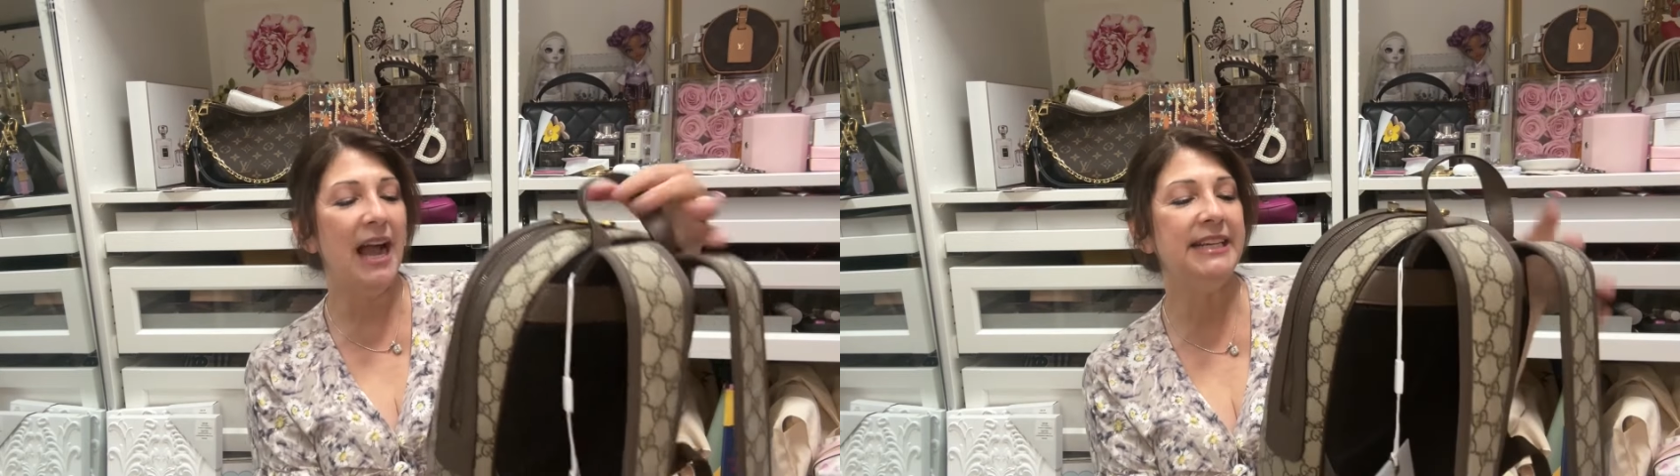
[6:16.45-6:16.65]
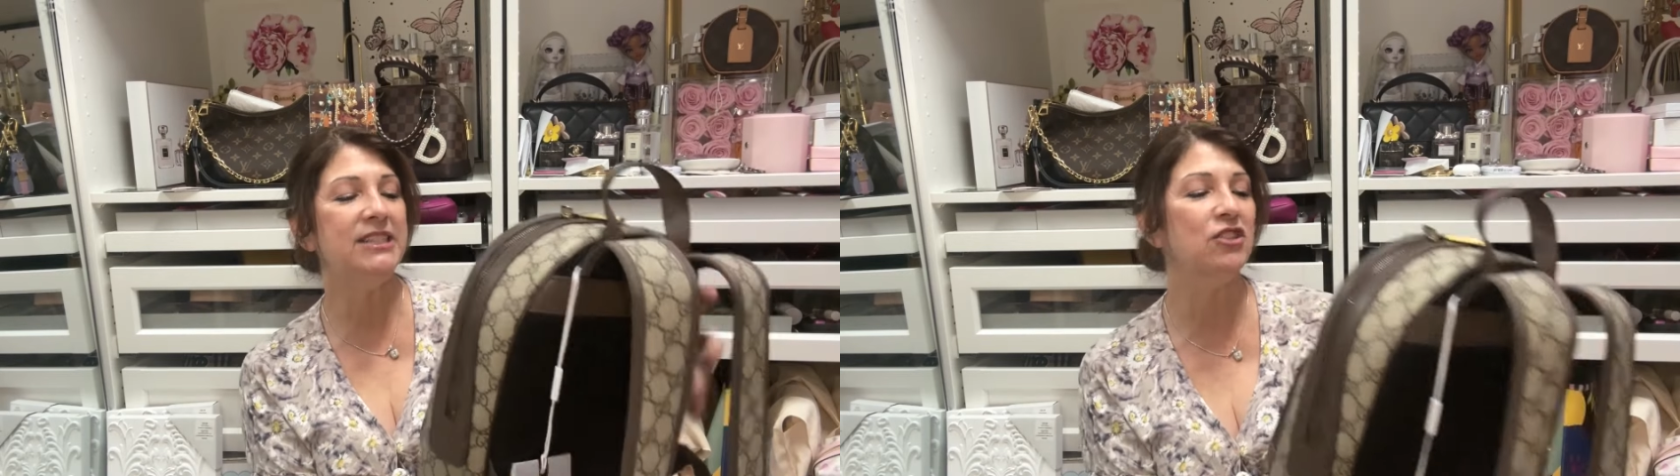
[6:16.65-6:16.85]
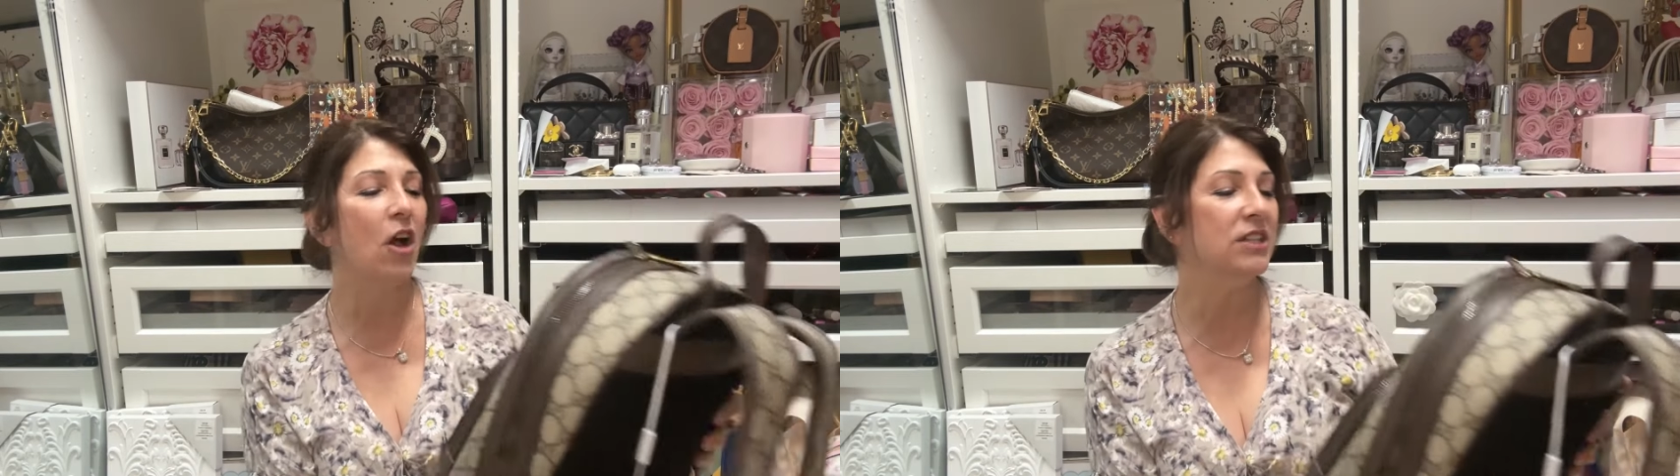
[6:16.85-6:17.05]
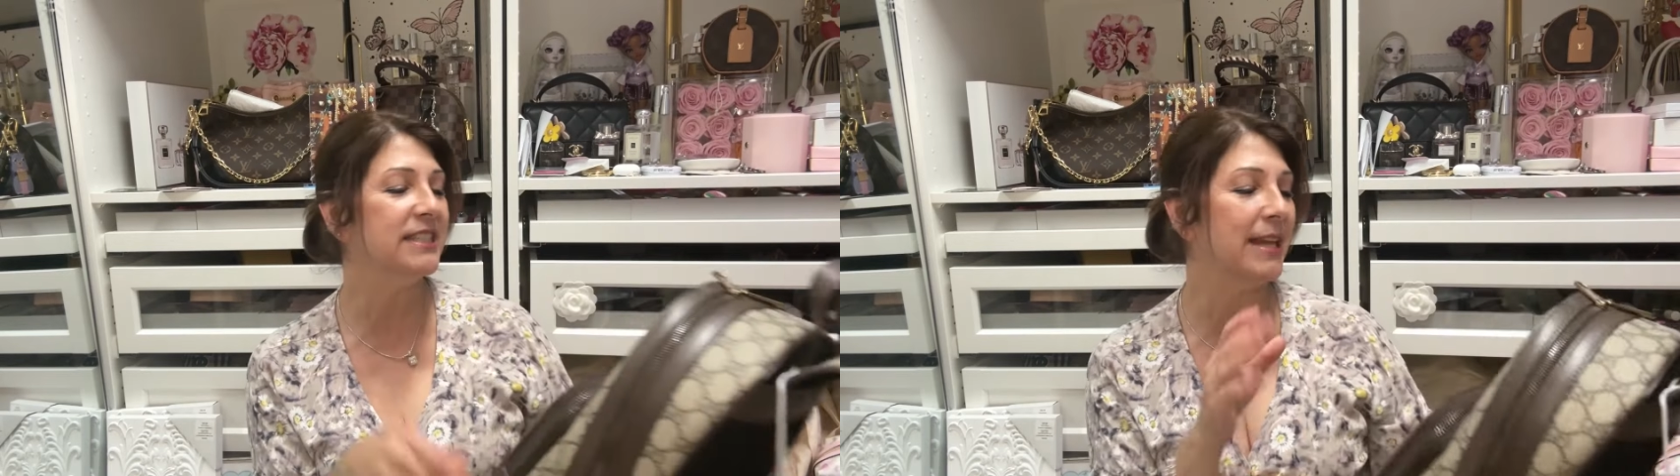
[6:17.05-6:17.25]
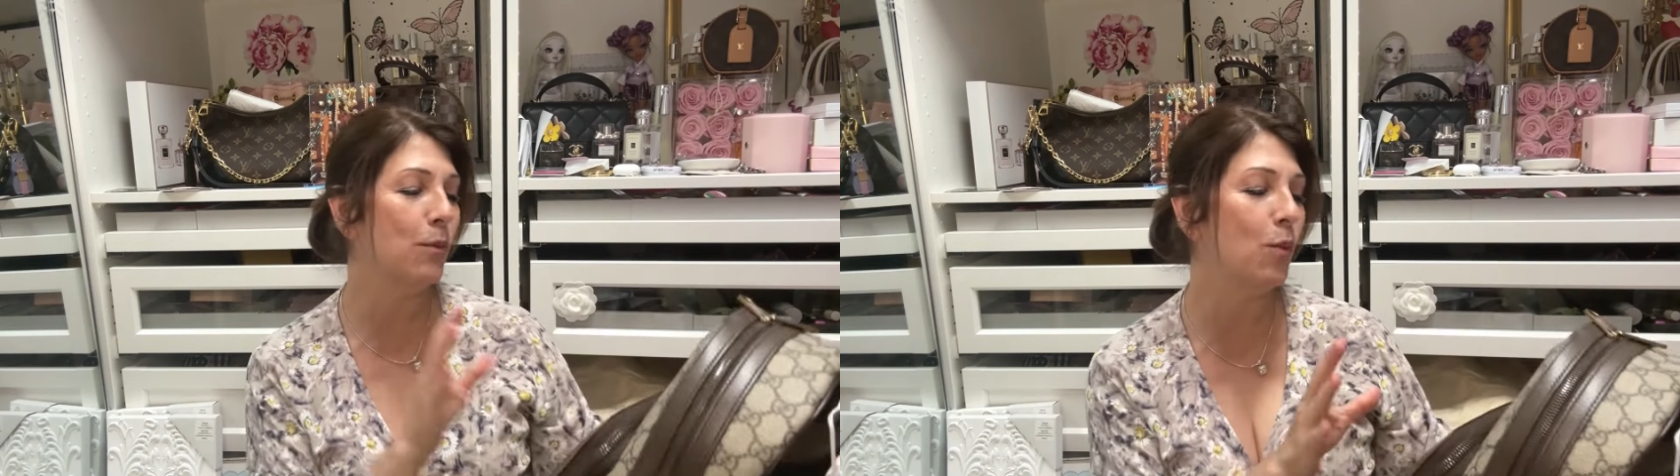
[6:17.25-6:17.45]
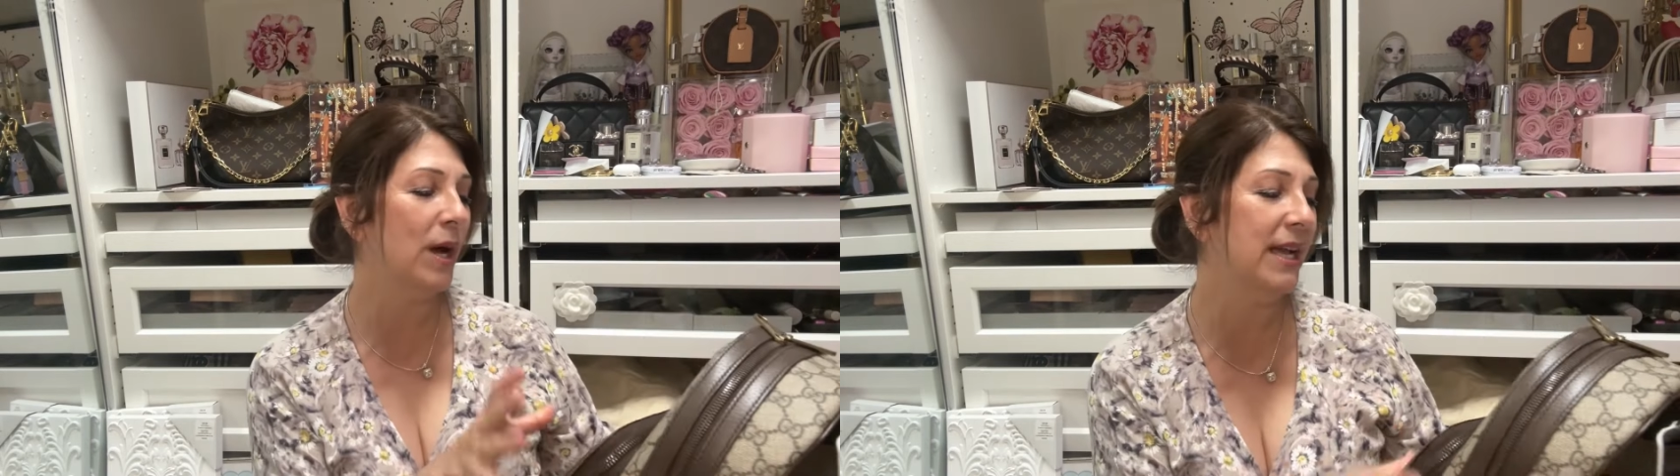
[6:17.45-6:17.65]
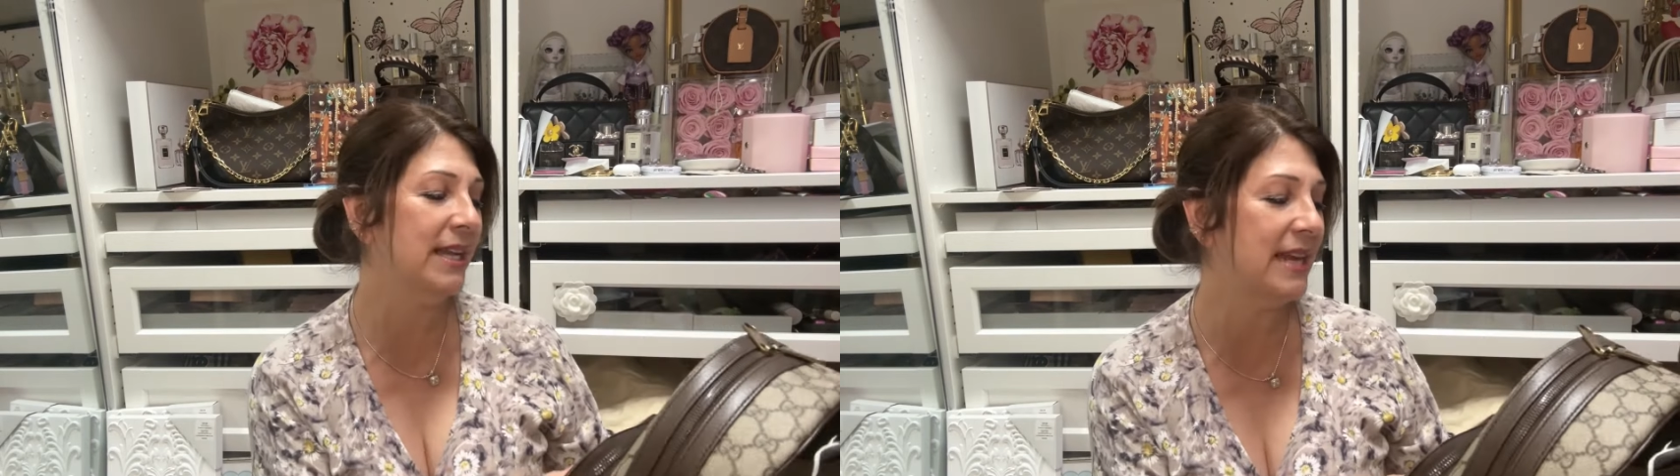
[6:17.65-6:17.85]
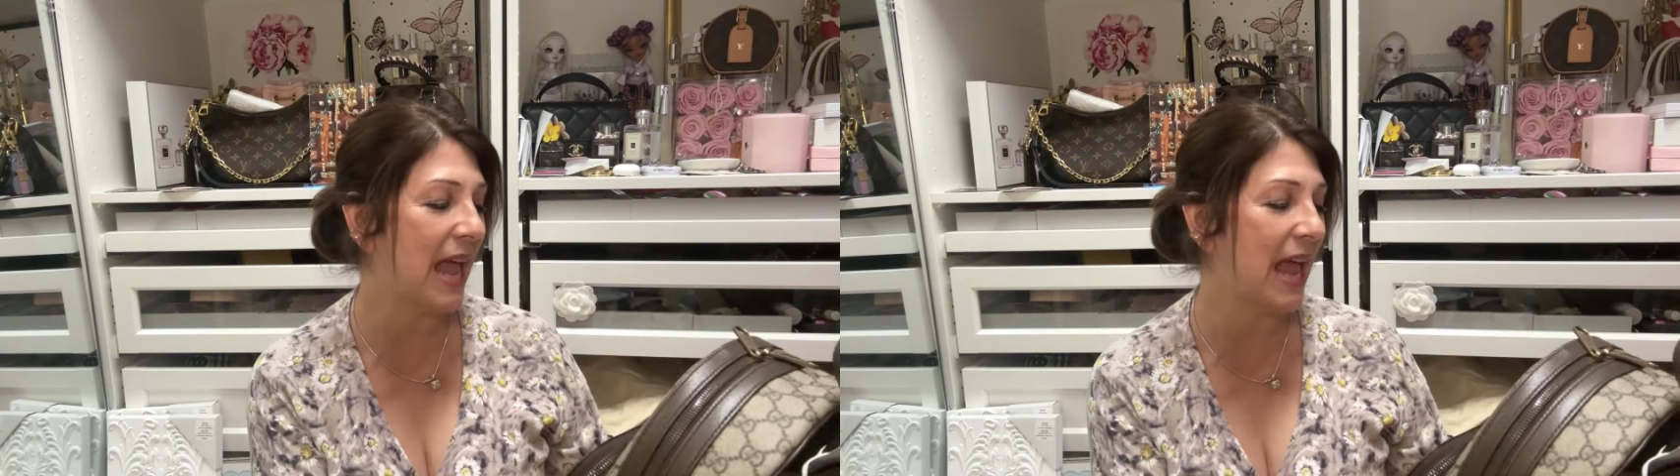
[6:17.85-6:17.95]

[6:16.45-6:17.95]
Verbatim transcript: I saw someone